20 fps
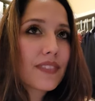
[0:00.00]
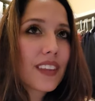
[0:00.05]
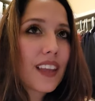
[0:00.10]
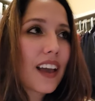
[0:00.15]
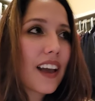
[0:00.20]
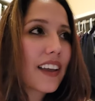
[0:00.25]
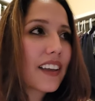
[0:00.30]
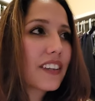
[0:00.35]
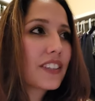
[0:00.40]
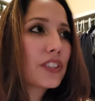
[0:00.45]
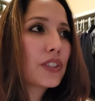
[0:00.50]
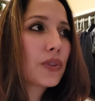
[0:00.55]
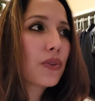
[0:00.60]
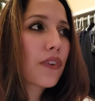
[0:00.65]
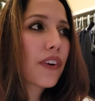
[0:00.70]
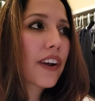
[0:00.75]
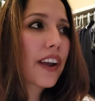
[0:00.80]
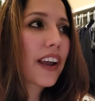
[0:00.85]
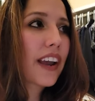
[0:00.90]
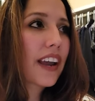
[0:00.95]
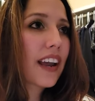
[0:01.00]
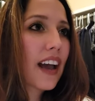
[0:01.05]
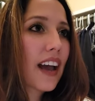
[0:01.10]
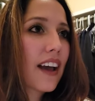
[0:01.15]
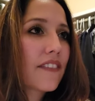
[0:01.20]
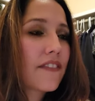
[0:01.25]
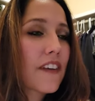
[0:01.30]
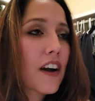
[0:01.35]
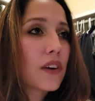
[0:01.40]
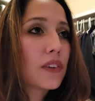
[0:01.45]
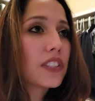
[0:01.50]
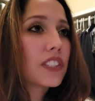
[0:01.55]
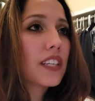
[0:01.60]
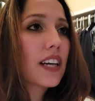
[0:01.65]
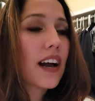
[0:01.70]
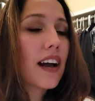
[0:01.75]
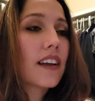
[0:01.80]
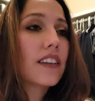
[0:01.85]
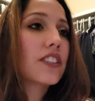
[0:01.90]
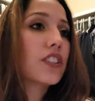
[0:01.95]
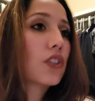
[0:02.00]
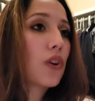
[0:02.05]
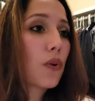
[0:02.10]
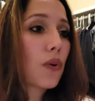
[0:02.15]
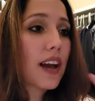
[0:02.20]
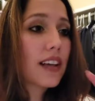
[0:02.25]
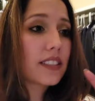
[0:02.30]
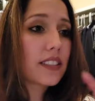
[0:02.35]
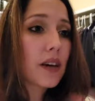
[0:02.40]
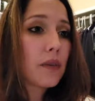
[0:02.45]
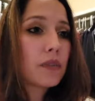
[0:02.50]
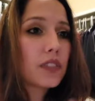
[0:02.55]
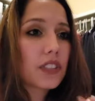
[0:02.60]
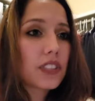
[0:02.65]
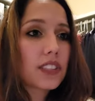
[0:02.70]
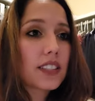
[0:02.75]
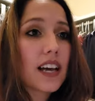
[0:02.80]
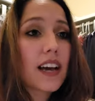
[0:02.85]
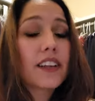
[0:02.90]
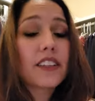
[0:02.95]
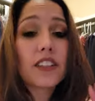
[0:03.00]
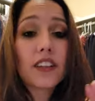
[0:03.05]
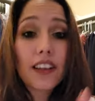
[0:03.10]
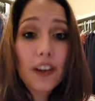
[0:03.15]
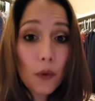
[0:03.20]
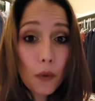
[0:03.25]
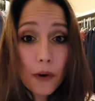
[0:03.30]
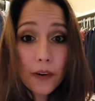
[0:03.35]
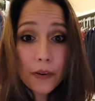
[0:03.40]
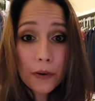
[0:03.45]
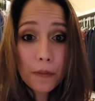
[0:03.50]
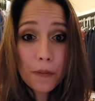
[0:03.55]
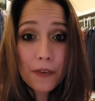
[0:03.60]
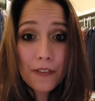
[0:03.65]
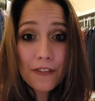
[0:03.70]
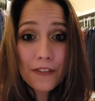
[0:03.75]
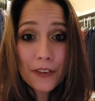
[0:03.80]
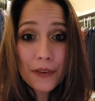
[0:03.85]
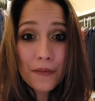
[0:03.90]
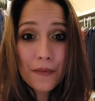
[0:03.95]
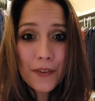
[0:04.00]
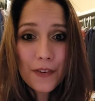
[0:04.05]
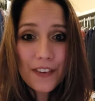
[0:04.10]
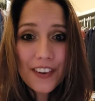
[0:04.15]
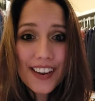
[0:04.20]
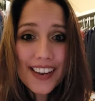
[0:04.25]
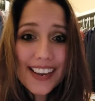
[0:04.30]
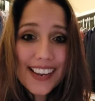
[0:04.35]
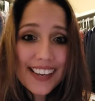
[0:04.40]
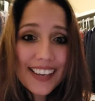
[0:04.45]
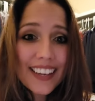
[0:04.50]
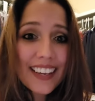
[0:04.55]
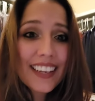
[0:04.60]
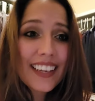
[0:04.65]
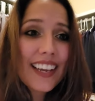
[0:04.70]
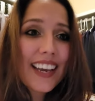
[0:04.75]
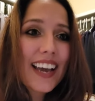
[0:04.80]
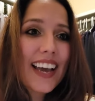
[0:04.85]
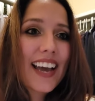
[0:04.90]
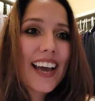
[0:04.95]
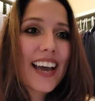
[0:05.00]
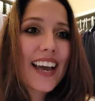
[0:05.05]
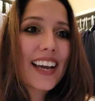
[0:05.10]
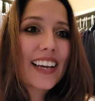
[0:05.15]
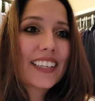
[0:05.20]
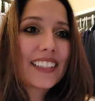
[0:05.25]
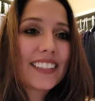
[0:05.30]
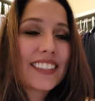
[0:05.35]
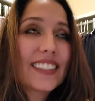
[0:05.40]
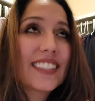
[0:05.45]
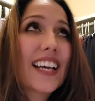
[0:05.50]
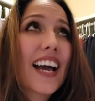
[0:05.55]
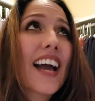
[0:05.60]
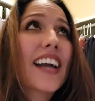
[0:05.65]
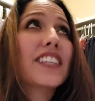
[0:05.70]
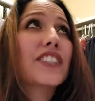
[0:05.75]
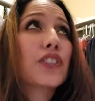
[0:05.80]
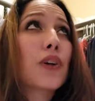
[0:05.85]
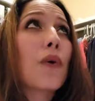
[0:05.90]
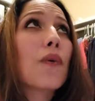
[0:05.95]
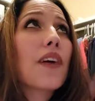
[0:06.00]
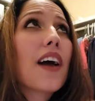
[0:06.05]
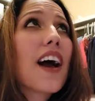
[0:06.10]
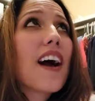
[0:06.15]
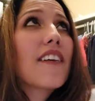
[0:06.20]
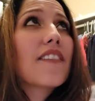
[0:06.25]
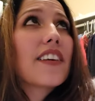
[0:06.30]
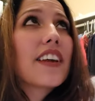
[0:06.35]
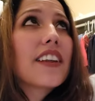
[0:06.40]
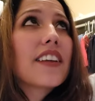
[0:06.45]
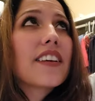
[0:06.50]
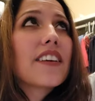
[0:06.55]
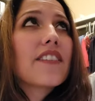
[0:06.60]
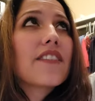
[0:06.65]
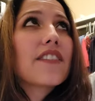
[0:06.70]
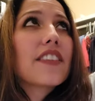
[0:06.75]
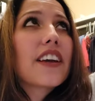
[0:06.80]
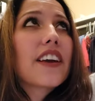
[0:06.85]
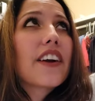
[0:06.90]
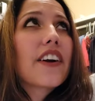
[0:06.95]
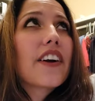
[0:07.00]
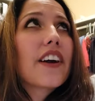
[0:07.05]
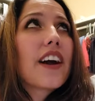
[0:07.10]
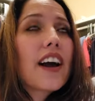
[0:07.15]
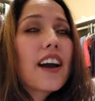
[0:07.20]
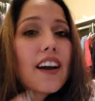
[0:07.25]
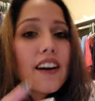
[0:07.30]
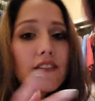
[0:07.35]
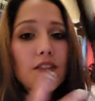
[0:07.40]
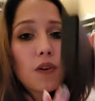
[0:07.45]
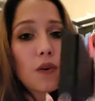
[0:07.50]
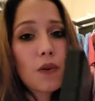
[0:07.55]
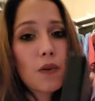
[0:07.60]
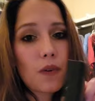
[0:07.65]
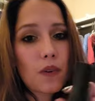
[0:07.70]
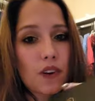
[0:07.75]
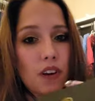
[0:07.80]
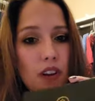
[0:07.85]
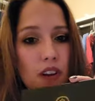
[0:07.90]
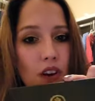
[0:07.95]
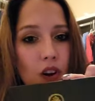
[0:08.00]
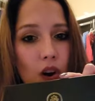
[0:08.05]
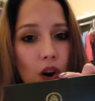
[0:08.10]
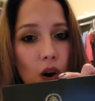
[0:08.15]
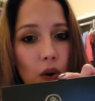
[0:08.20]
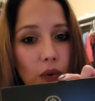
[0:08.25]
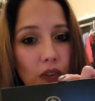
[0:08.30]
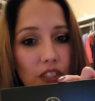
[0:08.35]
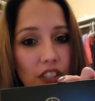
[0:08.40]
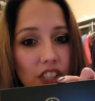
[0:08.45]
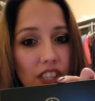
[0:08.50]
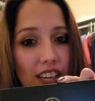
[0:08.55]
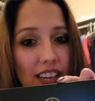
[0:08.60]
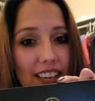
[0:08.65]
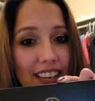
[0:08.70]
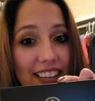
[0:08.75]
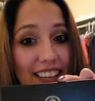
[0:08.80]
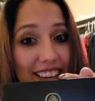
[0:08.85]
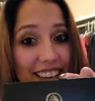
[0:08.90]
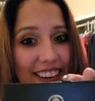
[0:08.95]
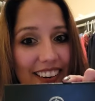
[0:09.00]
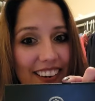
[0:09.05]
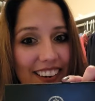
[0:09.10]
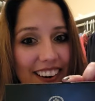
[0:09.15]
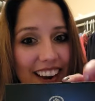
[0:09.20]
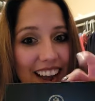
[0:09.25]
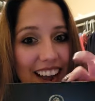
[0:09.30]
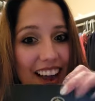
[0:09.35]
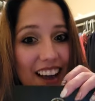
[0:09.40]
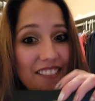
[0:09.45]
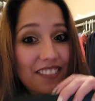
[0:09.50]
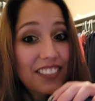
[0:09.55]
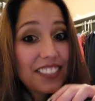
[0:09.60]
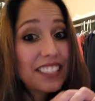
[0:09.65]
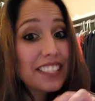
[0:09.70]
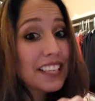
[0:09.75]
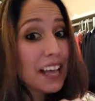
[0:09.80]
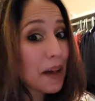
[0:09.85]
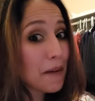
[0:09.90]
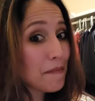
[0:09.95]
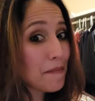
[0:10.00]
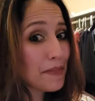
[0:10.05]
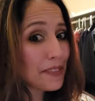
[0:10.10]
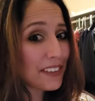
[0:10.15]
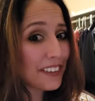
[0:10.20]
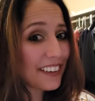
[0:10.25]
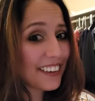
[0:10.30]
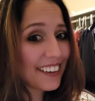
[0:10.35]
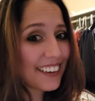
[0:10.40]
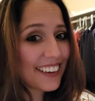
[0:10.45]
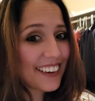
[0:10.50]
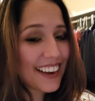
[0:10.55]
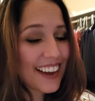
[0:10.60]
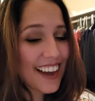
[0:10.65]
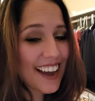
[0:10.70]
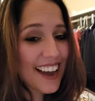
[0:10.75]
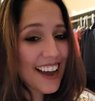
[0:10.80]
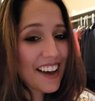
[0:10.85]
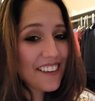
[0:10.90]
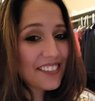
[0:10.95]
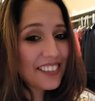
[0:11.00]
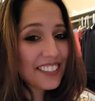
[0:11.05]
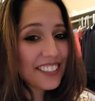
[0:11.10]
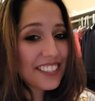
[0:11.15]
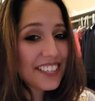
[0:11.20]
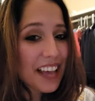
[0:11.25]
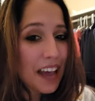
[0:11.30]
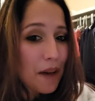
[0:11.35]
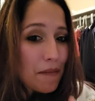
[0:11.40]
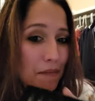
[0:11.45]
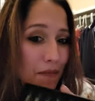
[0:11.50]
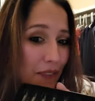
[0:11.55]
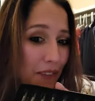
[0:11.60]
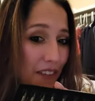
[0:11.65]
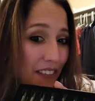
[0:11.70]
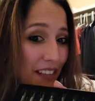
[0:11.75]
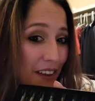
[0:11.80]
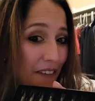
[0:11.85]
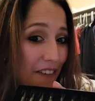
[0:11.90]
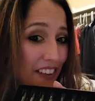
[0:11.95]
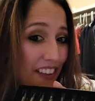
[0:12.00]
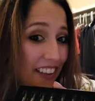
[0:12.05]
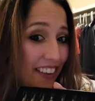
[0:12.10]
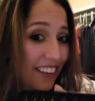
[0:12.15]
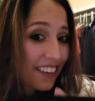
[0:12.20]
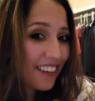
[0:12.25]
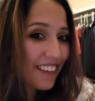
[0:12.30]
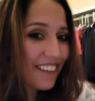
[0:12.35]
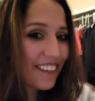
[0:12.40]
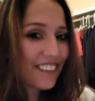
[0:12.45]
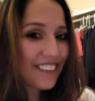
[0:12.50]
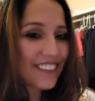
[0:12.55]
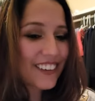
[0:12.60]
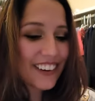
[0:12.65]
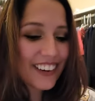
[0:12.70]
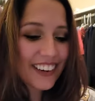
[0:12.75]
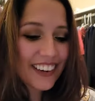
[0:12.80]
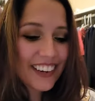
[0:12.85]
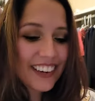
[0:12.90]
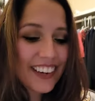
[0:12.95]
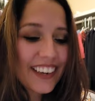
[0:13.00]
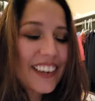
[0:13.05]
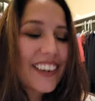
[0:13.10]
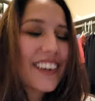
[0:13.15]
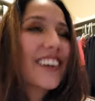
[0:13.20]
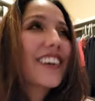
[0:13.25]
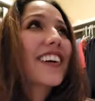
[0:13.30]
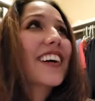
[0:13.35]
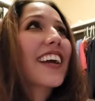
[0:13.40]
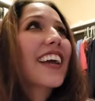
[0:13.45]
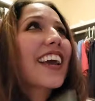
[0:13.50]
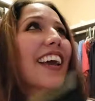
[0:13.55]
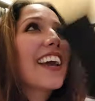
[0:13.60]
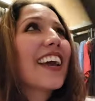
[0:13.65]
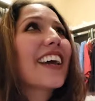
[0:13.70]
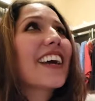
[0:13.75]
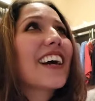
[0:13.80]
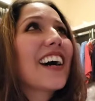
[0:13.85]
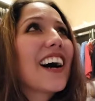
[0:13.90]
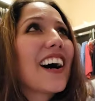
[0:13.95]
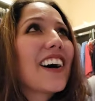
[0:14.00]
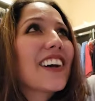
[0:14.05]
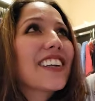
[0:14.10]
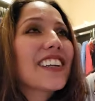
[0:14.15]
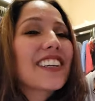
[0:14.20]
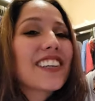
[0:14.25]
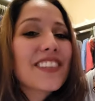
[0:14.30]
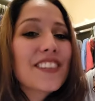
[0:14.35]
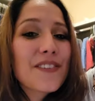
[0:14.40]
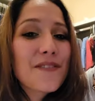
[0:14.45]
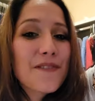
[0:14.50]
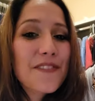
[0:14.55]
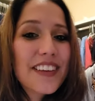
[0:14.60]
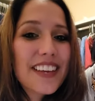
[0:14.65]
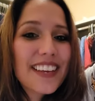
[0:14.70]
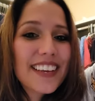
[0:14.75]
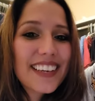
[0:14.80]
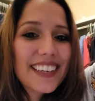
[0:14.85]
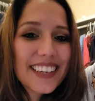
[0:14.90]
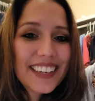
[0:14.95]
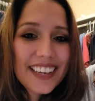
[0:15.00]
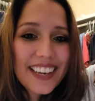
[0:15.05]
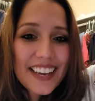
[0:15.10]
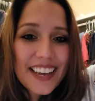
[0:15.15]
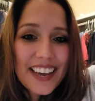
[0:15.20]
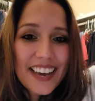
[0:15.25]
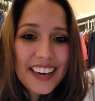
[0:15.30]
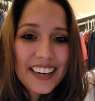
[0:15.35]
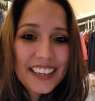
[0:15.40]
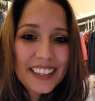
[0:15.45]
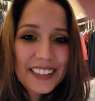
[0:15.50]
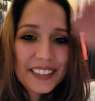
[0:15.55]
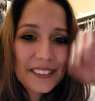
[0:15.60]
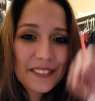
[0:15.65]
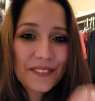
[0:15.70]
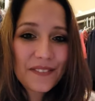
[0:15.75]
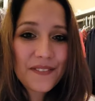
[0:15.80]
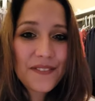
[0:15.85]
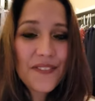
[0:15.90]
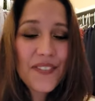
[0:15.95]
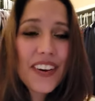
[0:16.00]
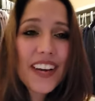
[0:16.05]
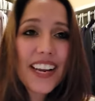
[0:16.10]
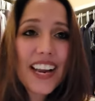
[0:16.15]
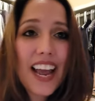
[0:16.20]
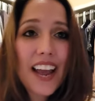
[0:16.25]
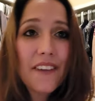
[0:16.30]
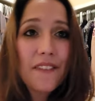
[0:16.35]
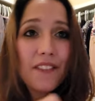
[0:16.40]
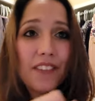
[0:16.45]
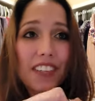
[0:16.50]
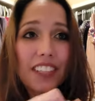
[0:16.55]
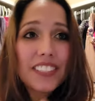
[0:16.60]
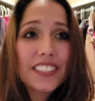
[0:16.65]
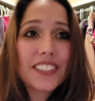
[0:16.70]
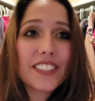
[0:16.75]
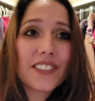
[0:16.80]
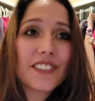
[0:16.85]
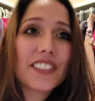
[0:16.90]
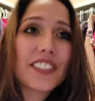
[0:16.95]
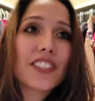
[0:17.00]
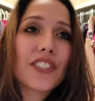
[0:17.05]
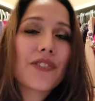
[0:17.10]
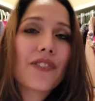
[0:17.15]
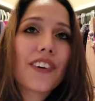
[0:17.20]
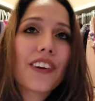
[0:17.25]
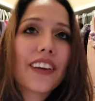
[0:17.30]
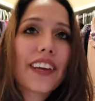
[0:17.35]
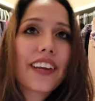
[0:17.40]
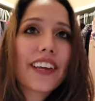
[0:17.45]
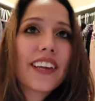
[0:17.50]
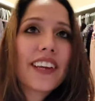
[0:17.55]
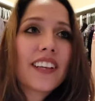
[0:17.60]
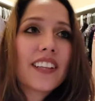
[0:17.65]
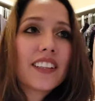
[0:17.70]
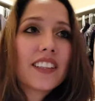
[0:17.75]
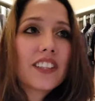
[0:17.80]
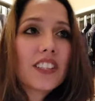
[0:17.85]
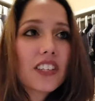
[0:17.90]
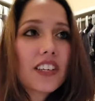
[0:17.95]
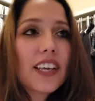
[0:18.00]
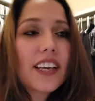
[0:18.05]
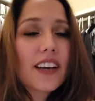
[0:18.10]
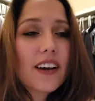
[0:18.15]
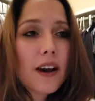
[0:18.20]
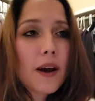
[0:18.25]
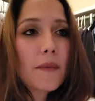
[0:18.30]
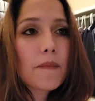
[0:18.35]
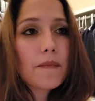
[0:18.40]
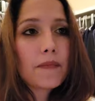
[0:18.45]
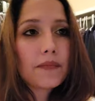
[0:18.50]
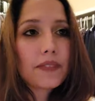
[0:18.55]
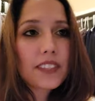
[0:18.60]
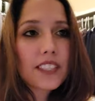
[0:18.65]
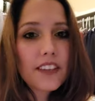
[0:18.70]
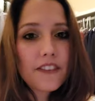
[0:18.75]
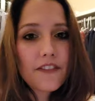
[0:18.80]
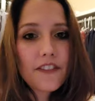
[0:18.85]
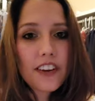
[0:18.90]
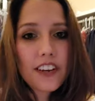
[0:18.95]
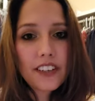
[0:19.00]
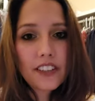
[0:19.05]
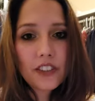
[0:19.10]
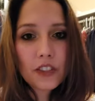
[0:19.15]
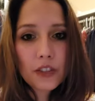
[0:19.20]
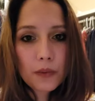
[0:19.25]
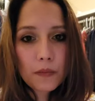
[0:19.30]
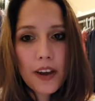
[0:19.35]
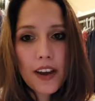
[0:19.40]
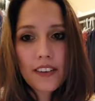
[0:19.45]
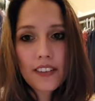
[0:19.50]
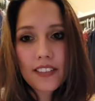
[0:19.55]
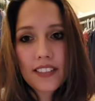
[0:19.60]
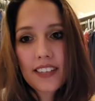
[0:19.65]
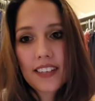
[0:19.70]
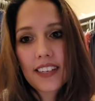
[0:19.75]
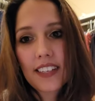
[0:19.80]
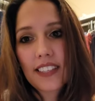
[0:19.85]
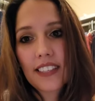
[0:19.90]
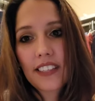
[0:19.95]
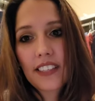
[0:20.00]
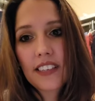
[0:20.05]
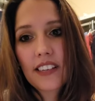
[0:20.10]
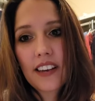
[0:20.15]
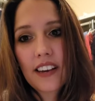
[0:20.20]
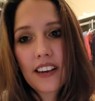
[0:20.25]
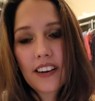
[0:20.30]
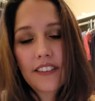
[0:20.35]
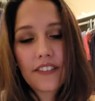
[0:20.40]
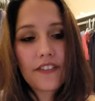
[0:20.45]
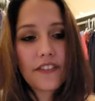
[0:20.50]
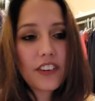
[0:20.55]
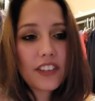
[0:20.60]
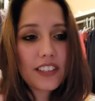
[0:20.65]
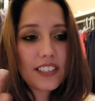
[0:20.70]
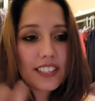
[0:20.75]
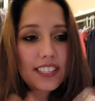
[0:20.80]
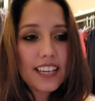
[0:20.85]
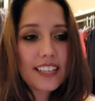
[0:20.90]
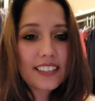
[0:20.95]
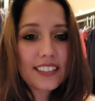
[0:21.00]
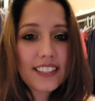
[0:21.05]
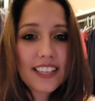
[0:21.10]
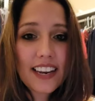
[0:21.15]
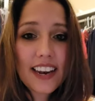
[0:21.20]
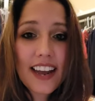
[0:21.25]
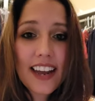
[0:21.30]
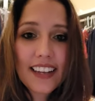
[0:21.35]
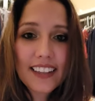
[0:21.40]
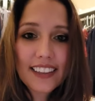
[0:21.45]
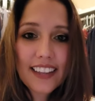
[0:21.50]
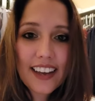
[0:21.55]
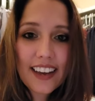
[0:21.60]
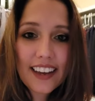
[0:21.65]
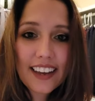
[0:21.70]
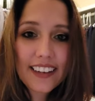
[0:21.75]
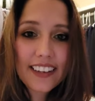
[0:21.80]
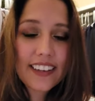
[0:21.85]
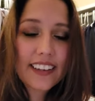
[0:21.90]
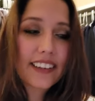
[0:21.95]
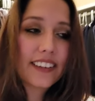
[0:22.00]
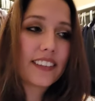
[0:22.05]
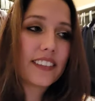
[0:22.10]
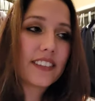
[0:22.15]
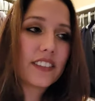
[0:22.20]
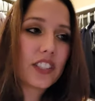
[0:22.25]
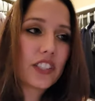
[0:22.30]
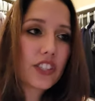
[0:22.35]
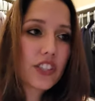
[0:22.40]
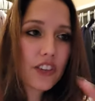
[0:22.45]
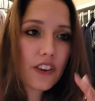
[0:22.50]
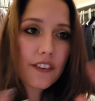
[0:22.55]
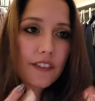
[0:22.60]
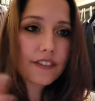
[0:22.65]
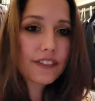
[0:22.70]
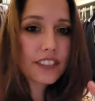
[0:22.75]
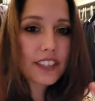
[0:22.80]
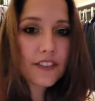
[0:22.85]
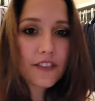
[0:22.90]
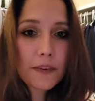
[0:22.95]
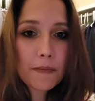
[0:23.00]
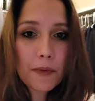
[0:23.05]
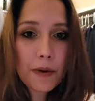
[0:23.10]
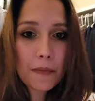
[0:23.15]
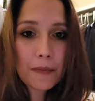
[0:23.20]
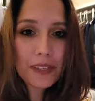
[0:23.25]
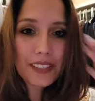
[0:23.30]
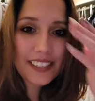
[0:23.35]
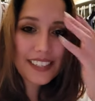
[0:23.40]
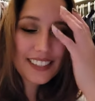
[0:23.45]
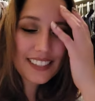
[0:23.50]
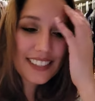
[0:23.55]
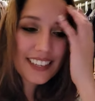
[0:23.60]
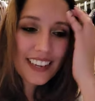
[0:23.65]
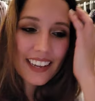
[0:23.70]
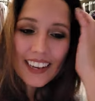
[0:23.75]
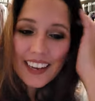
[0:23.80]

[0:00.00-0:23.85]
I enjoy, I found, so as I was, I Oil Perfumery, and I don't have any of their, I have Oakcha here. I have a sampler. I have a sampler that we can go over, okay, on another week. Um, but I really do enjoy looking up different dupe houses uh, for the scents that I like and to serve different purposes.